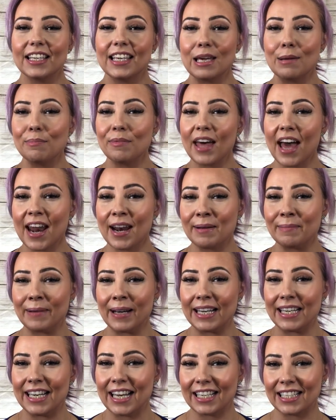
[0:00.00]
keep that in
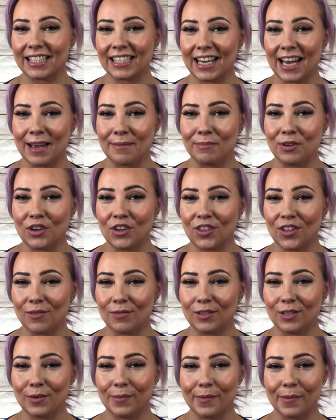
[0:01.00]
mind next time you're in
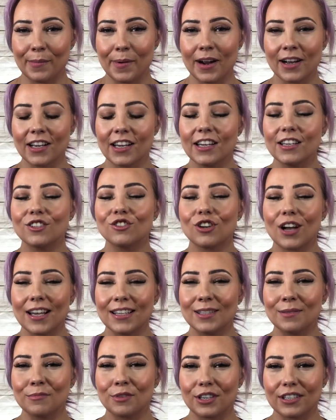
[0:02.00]
the supermarket.
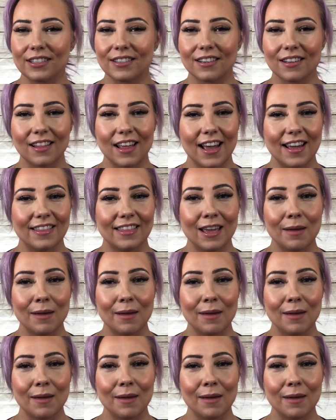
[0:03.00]
Try some Crystal Light.